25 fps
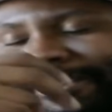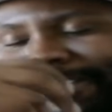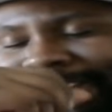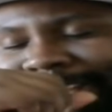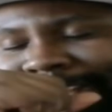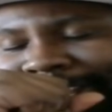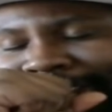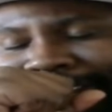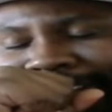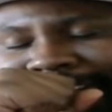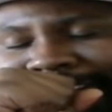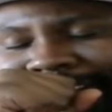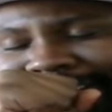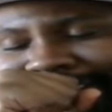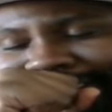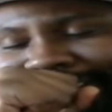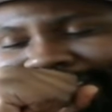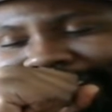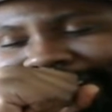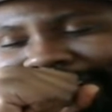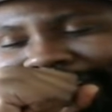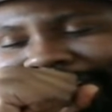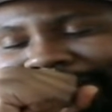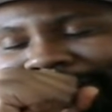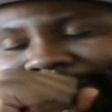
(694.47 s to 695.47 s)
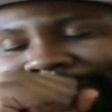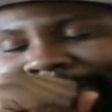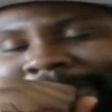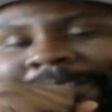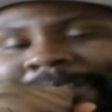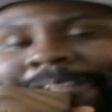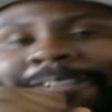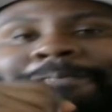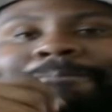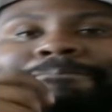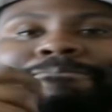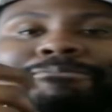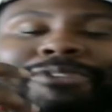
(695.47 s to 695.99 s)
I said Nero.
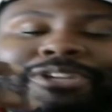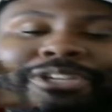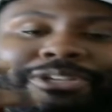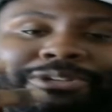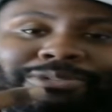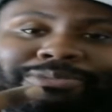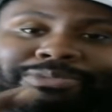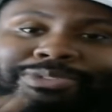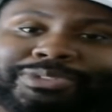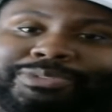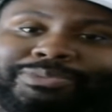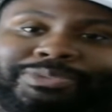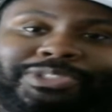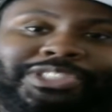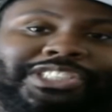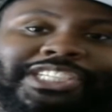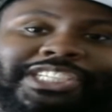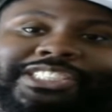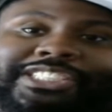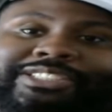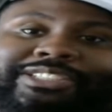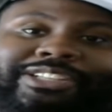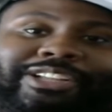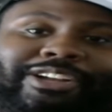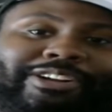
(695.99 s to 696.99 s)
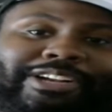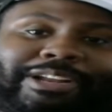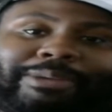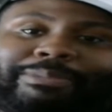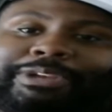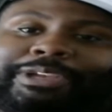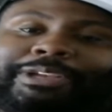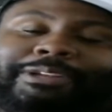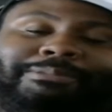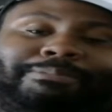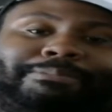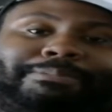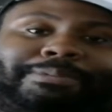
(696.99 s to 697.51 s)
We just learned that we
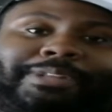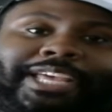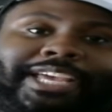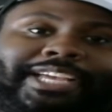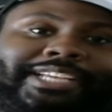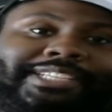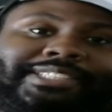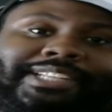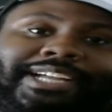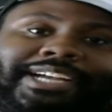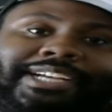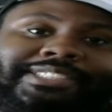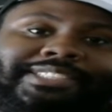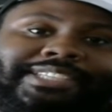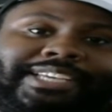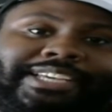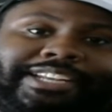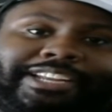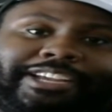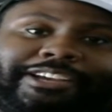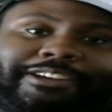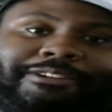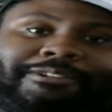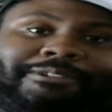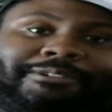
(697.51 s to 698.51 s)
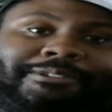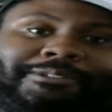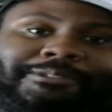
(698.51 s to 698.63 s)
could play as Dante now.